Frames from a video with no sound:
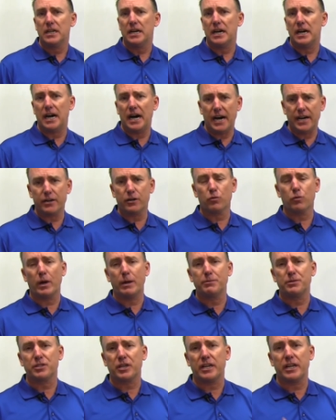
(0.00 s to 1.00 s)
on our
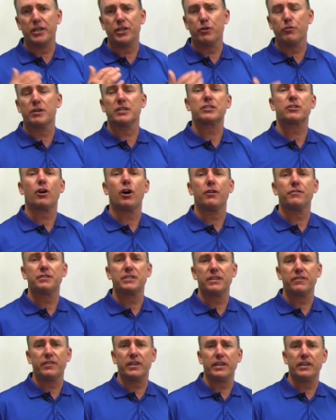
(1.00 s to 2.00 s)
website at US Golf
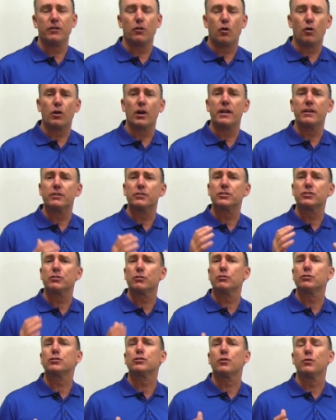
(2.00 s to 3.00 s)
TV or on our
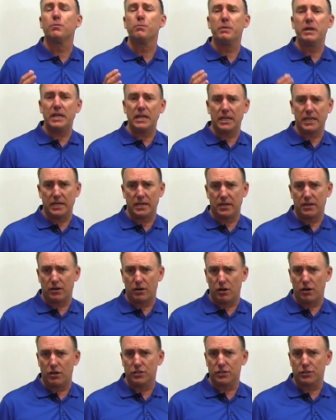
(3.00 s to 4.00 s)
social media
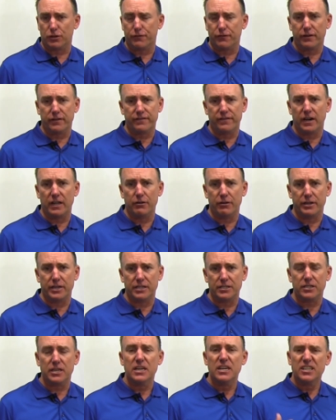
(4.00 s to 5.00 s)
also, if you're following
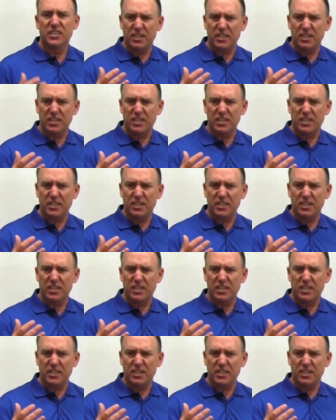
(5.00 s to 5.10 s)
us,